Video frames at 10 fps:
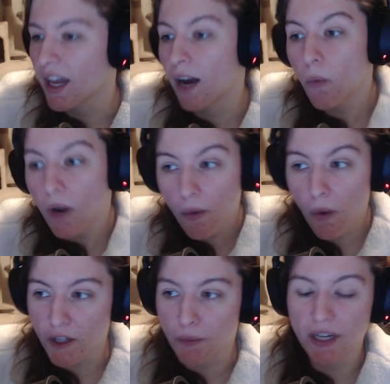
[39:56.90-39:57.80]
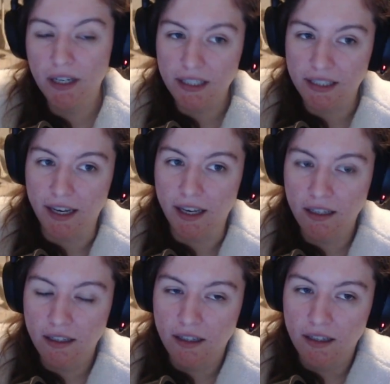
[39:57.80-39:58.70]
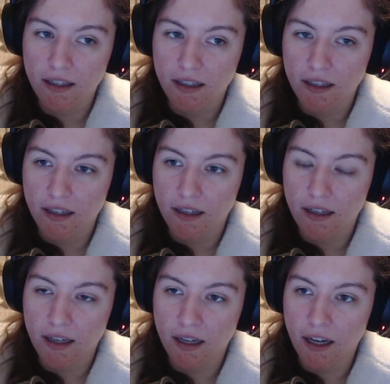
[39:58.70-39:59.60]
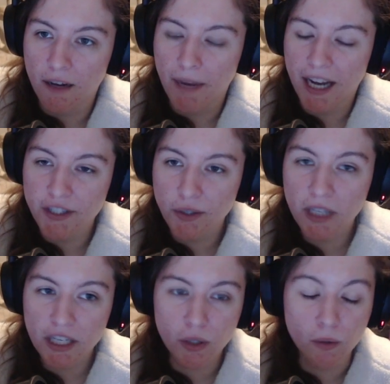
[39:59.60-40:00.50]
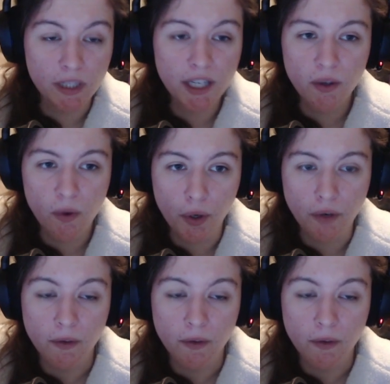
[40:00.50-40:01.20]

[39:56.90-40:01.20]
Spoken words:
I want to watch Parasite. I do like Korean horror